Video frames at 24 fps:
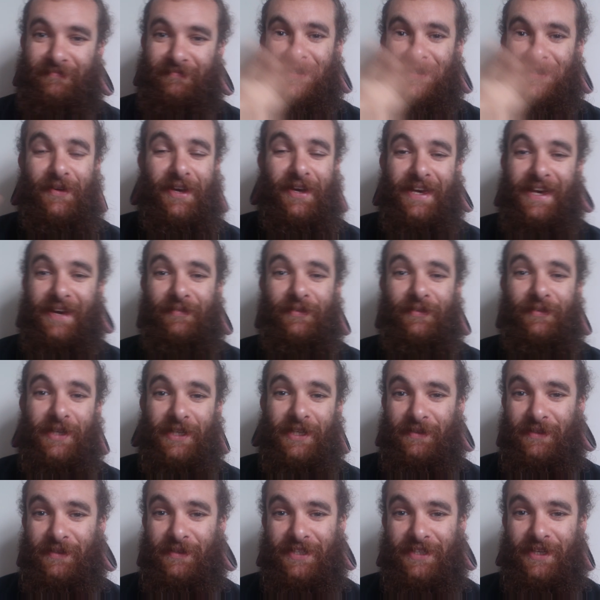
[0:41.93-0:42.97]
So I have no
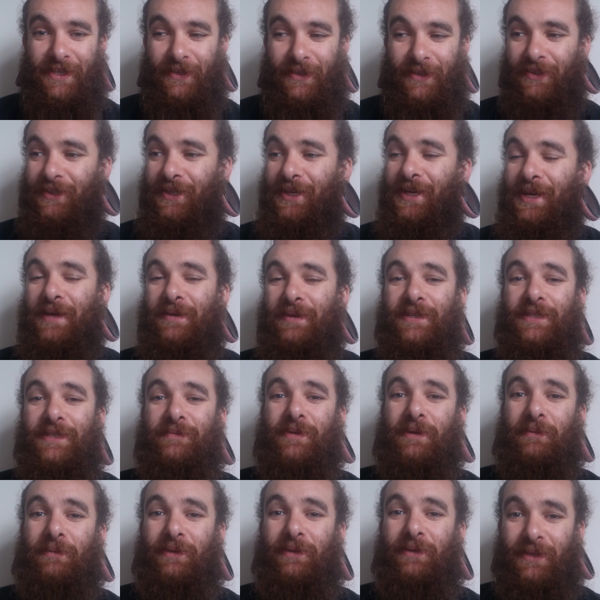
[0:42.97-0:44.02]
idea what's going on. This is
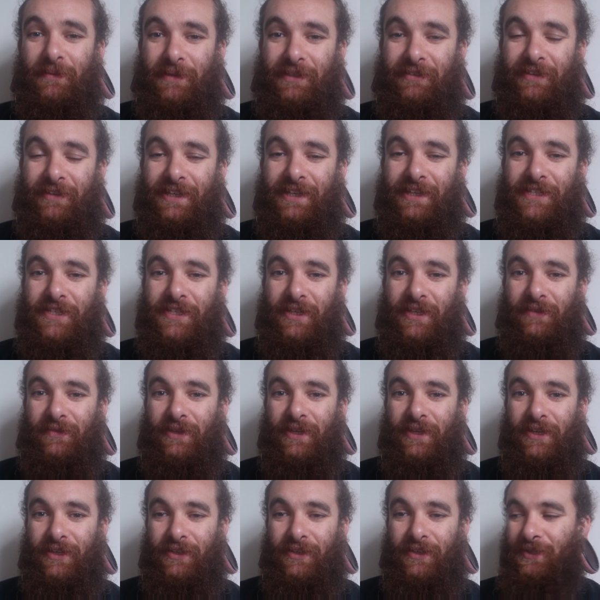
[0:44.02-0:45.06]
probably going to be a really shoddy
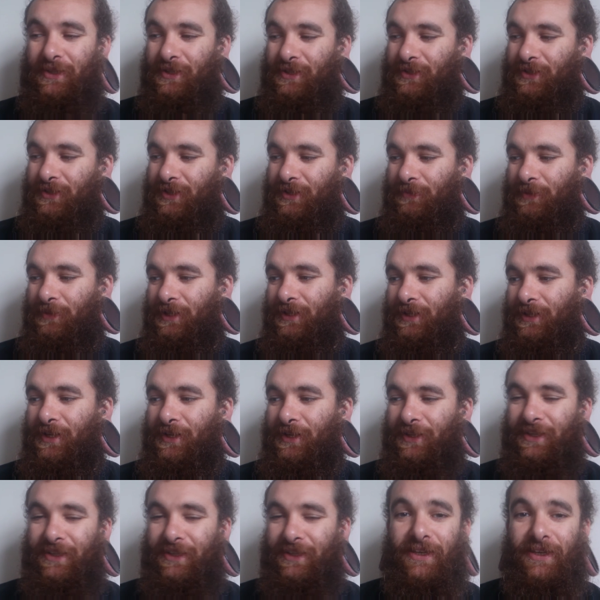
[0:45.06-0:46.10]
video. It's going to be the
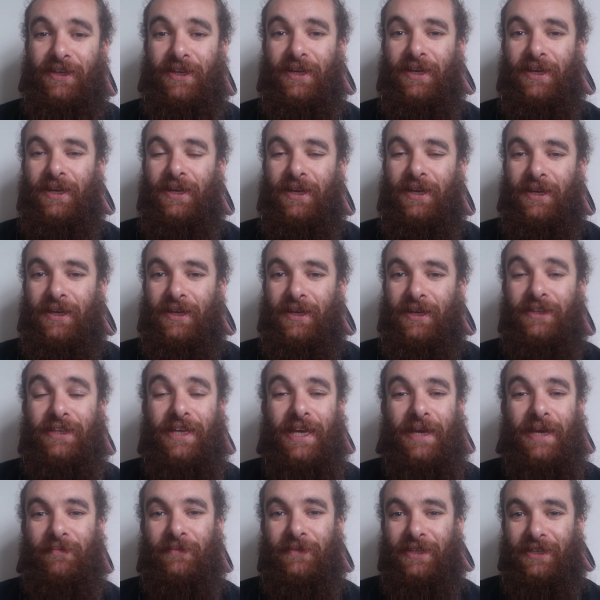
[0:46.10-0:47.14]
only
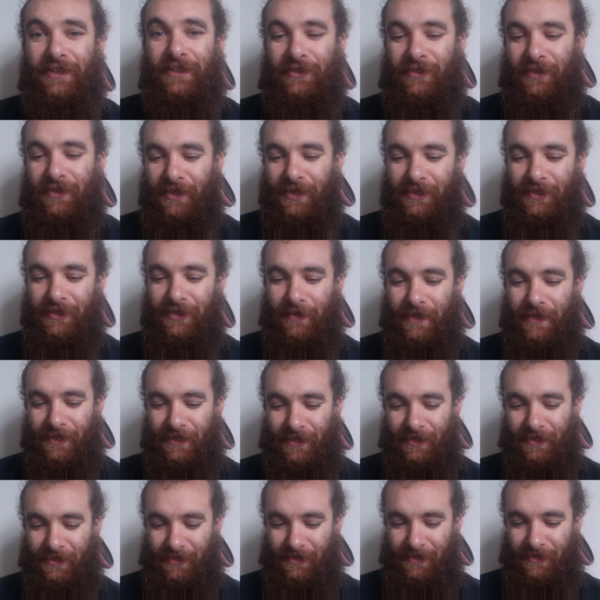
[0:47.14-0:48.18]
attempt I'd try to make.
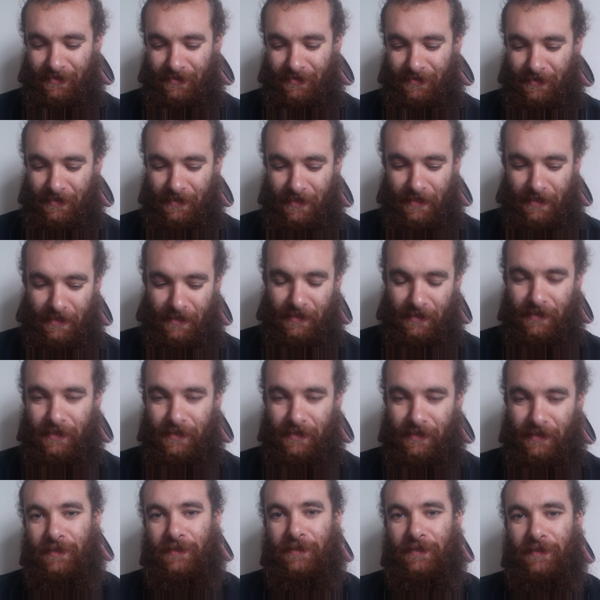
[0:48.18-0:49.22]

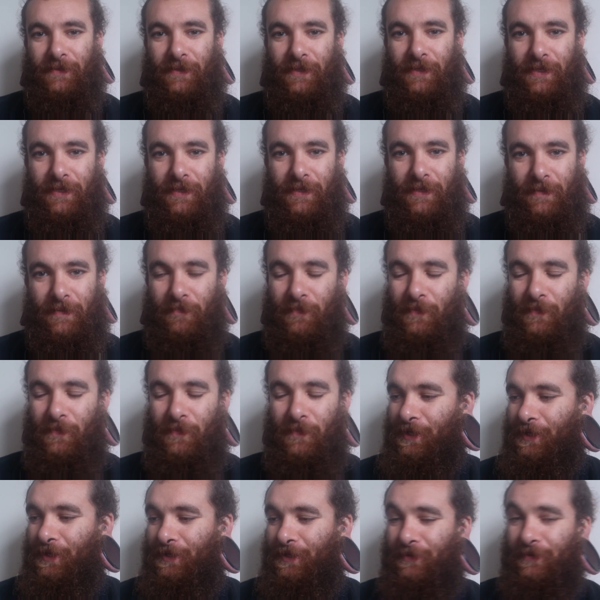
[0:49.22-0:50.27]
So,
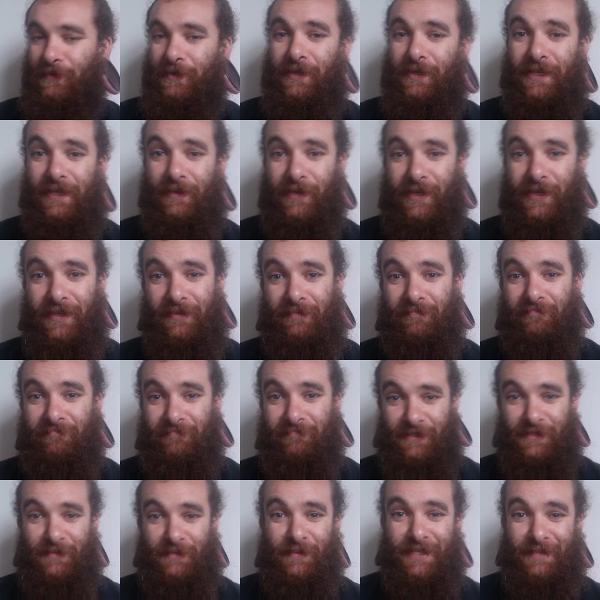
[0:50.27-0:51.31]
oh, here we go.
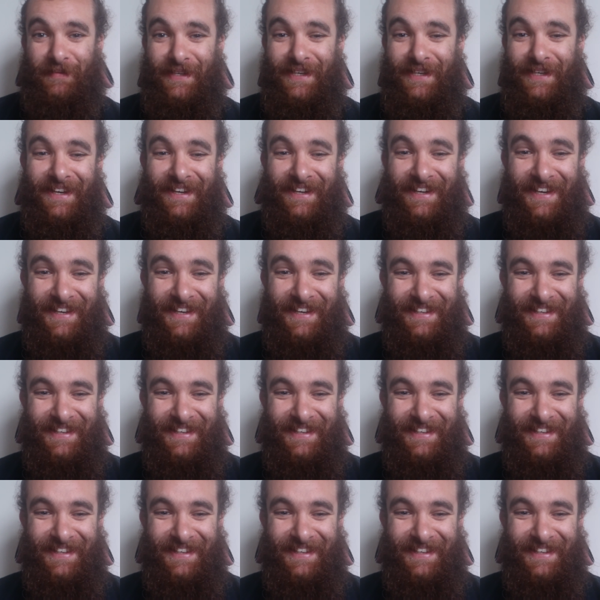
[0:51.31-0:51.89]
Just wish me luck.